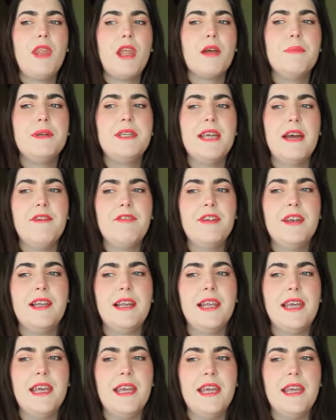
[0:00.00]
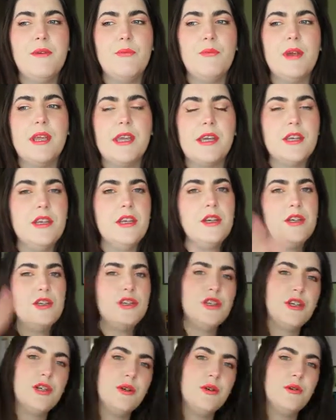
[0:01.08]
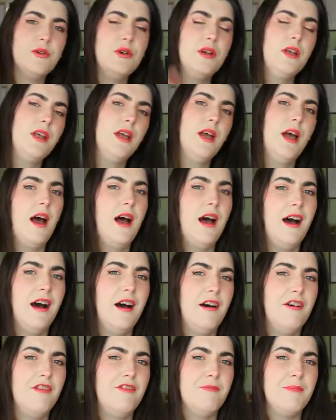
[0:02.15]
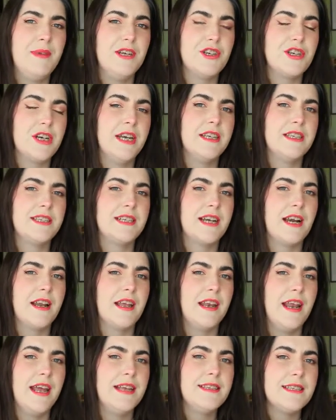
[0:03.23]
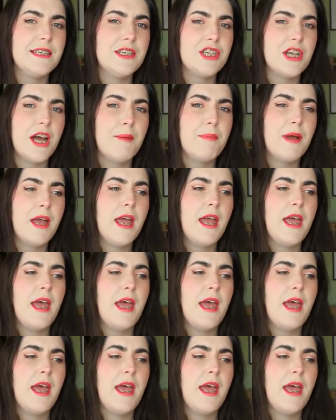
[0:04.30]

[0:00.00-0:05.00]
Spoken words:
But definitely week 2 of me trying to start an Etsy shop.